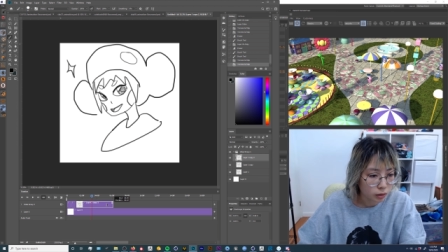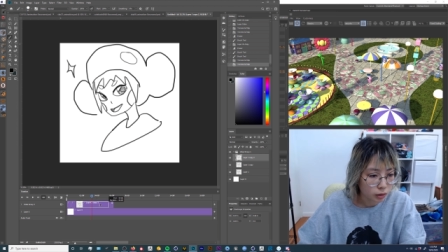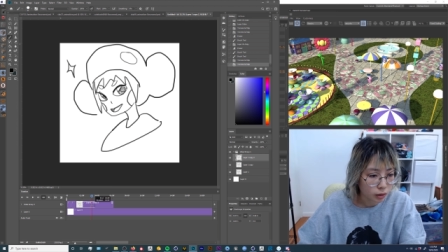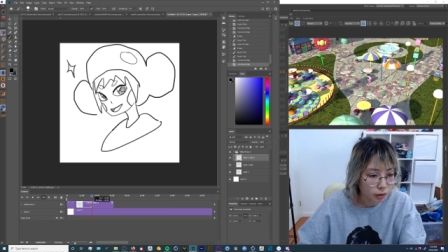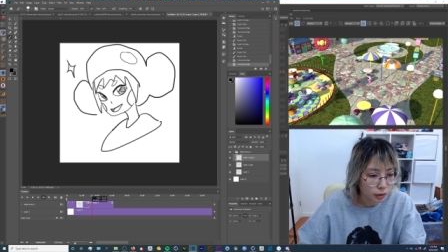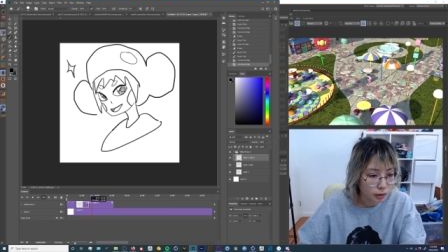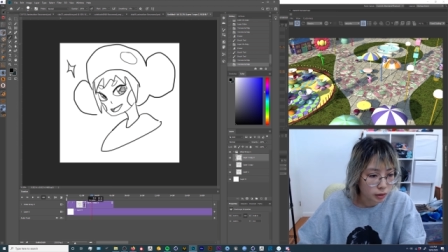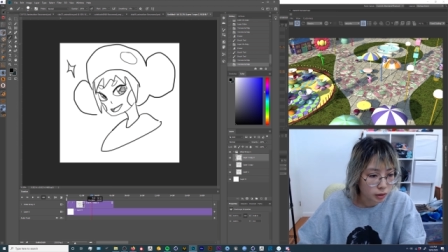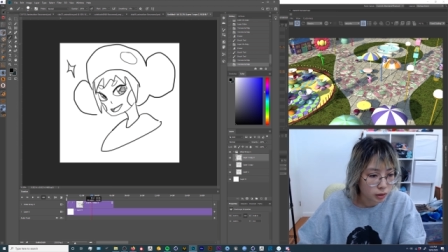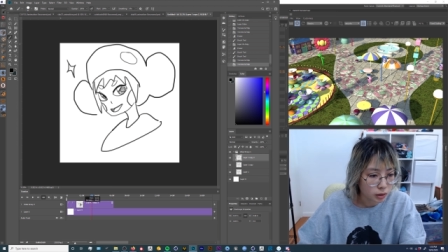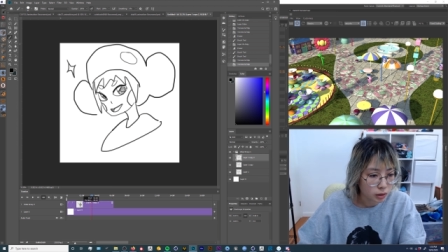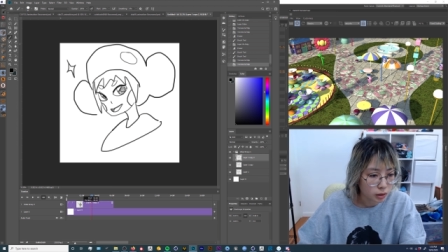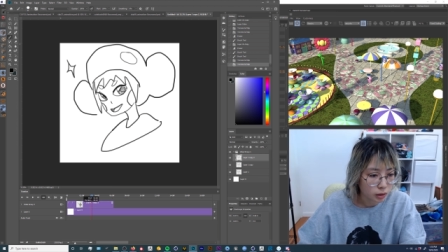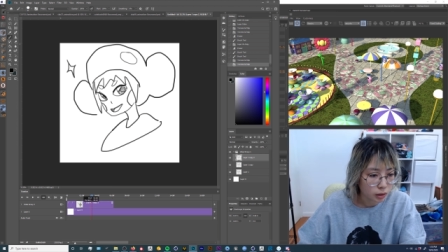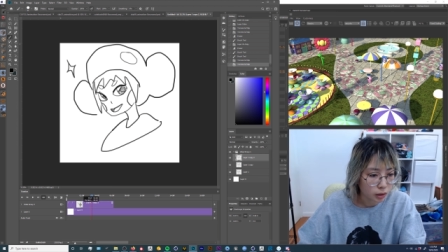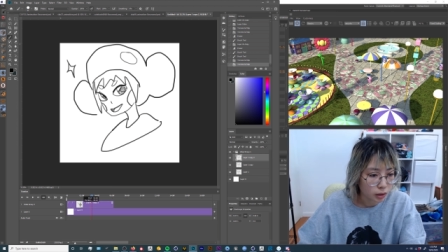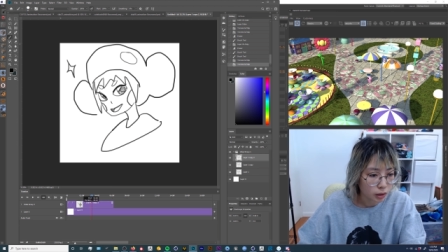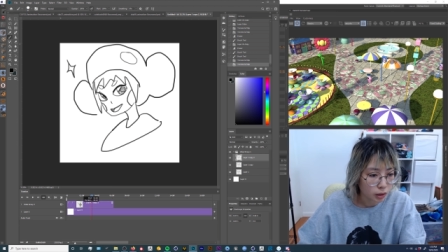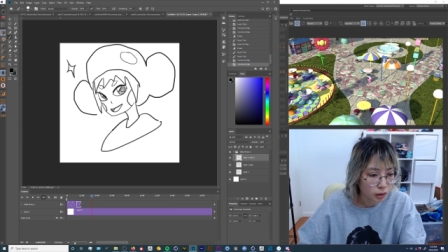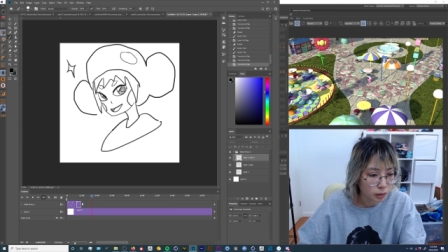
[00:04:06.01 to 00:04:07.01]
It's
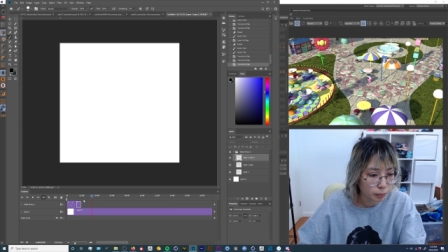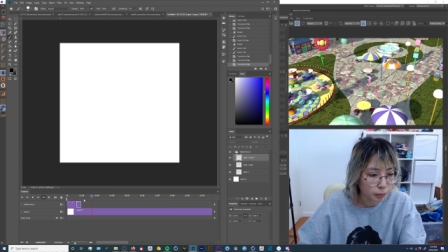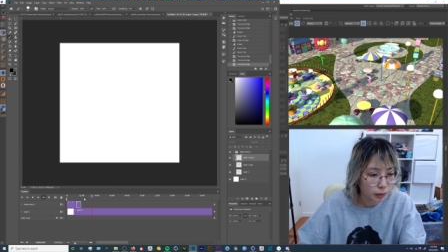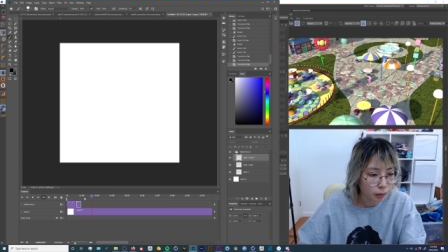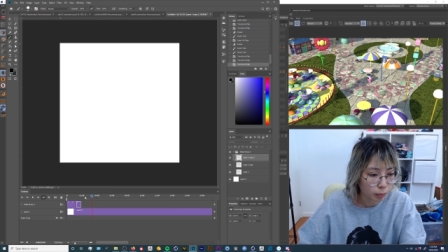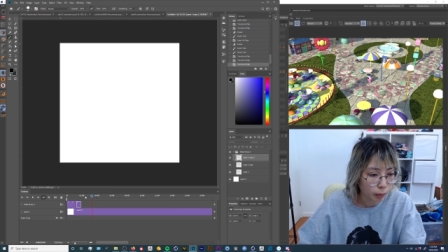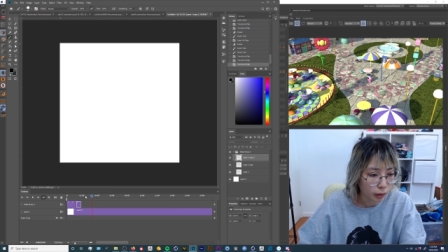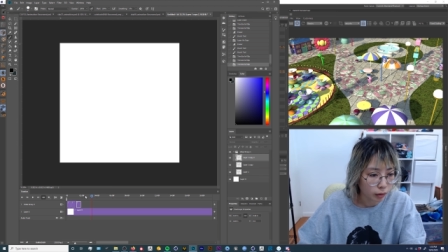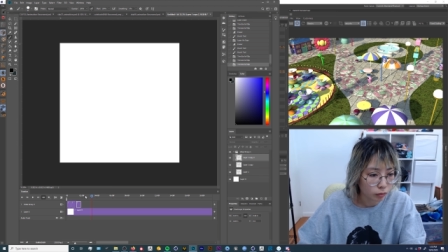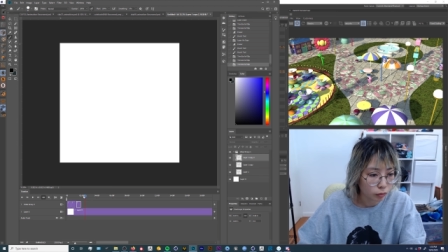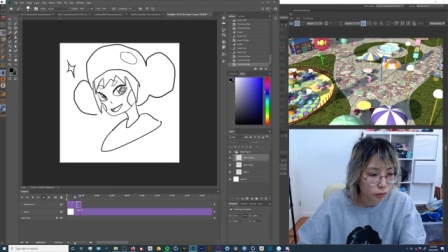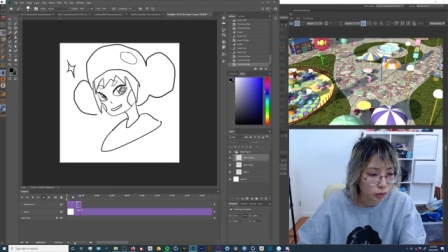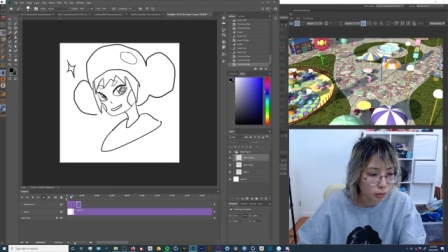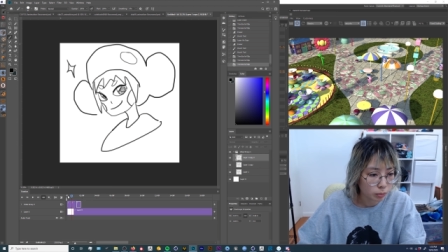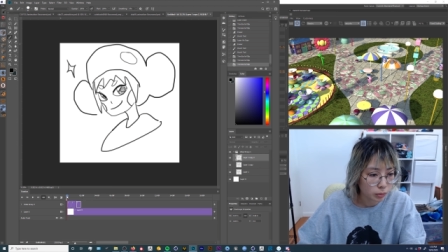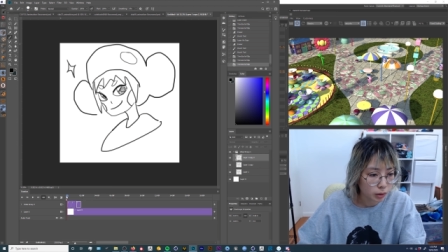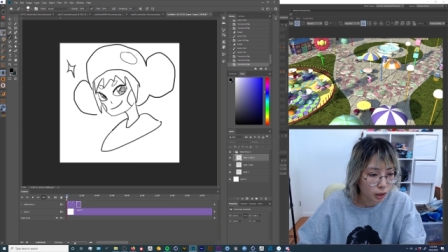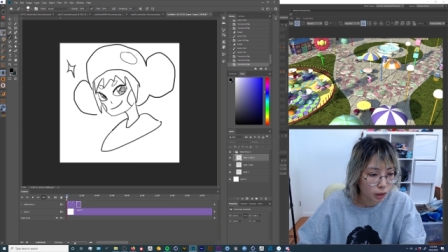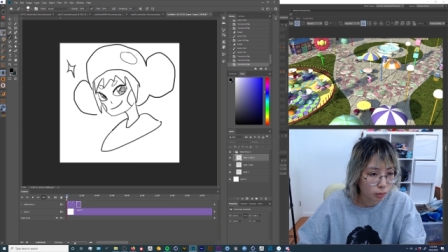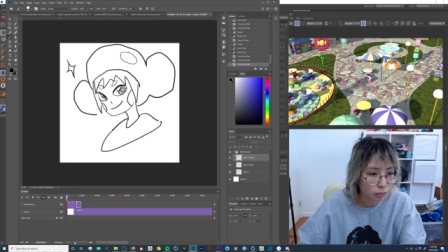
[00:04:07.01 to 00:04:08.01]
pretty painful
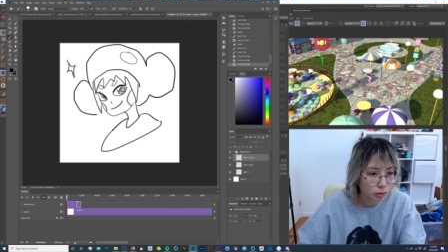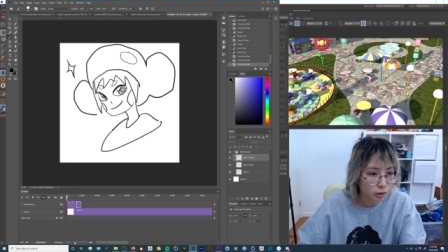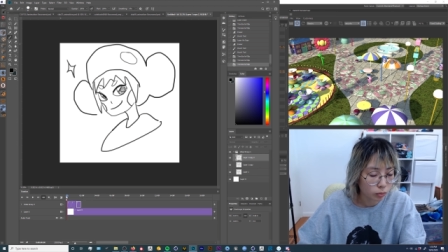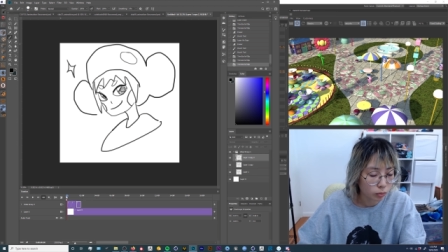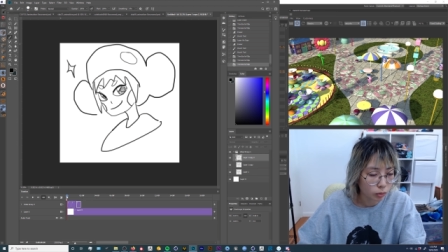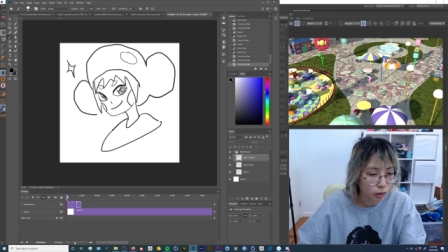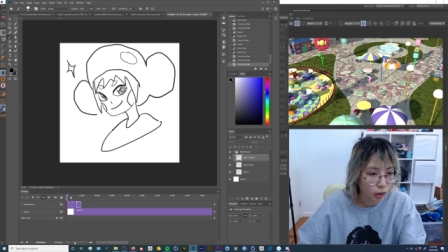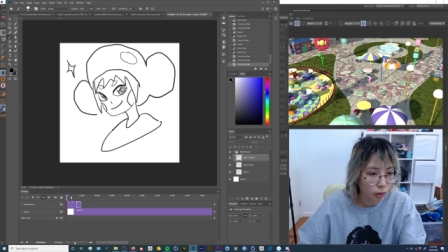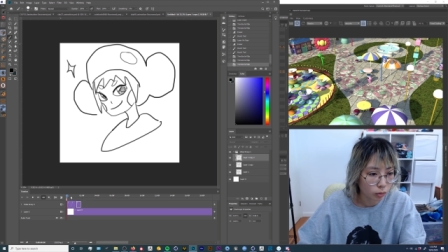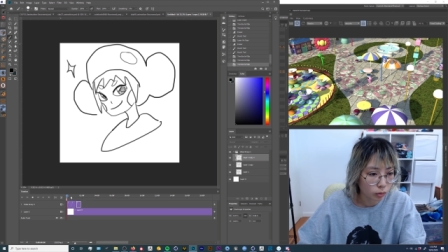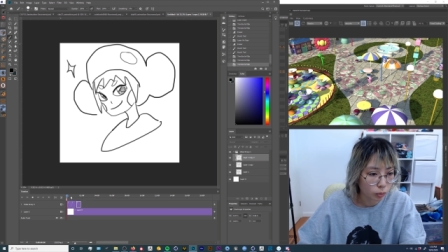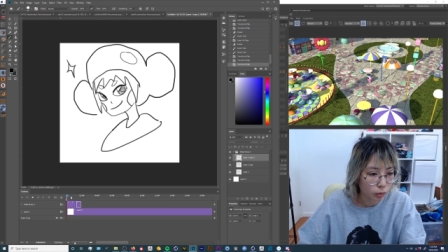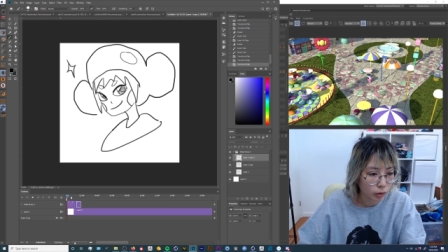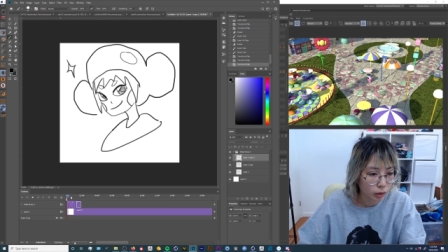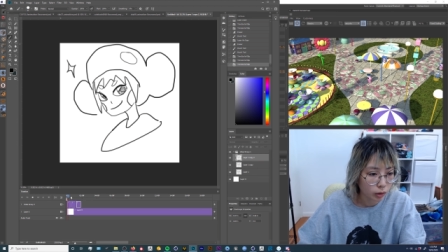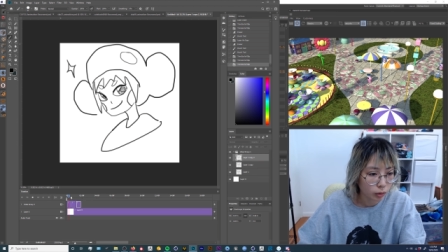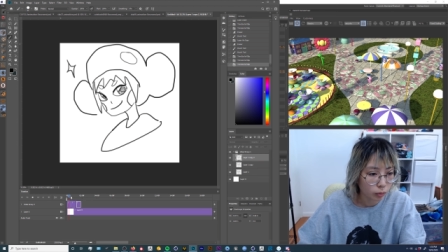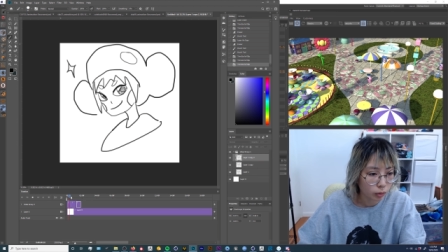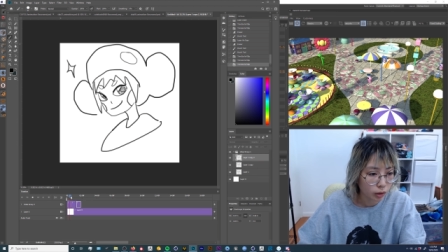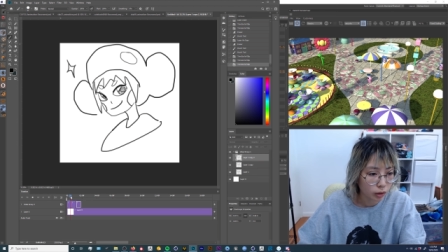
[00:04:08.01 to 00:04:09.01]
sometimes when I was
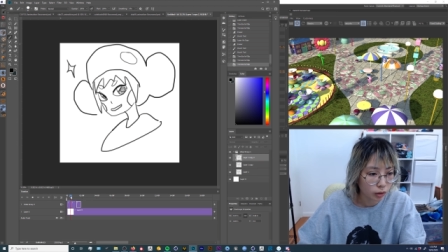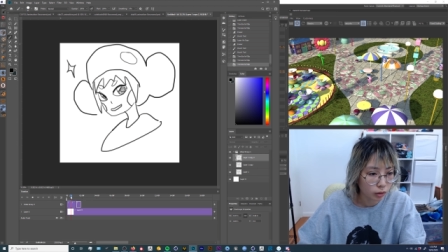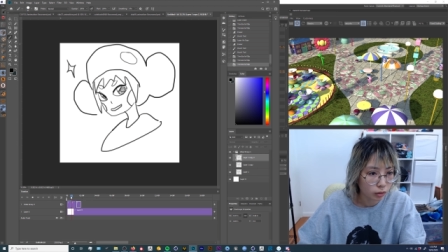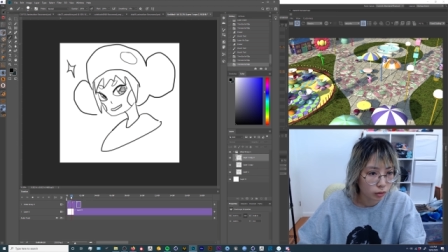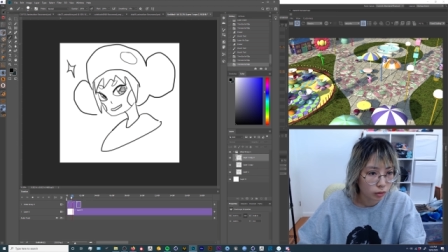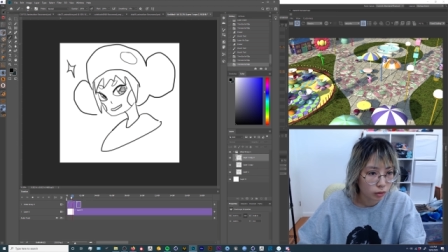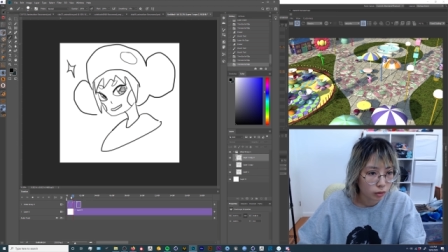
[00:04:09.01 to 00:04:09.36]
working with it.